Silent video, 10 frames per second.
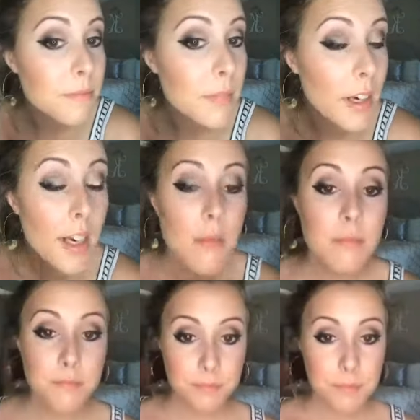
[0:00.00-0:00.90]
All right.
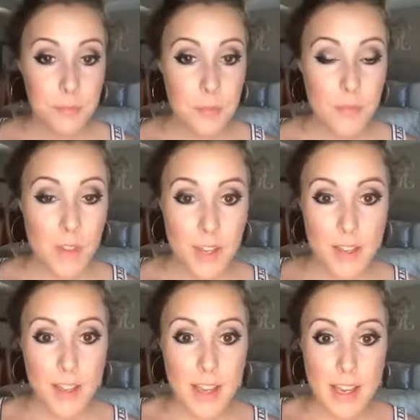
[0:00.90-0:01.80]

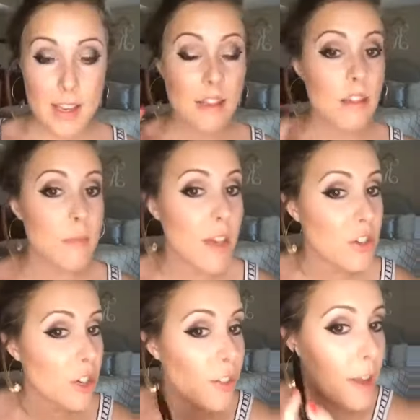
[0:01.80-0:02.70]
So the key is to make
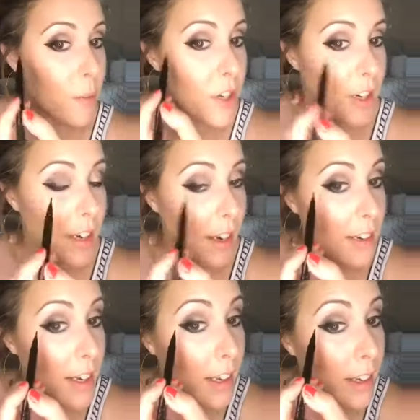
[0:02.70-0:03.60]
sure that when you're
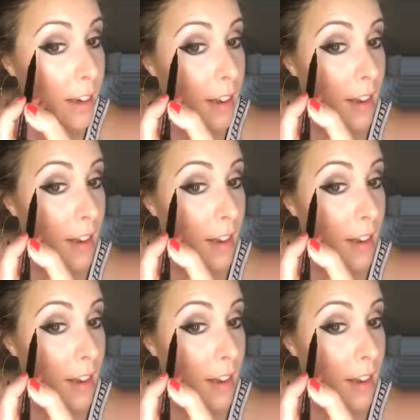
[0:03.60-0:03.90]
connecting it,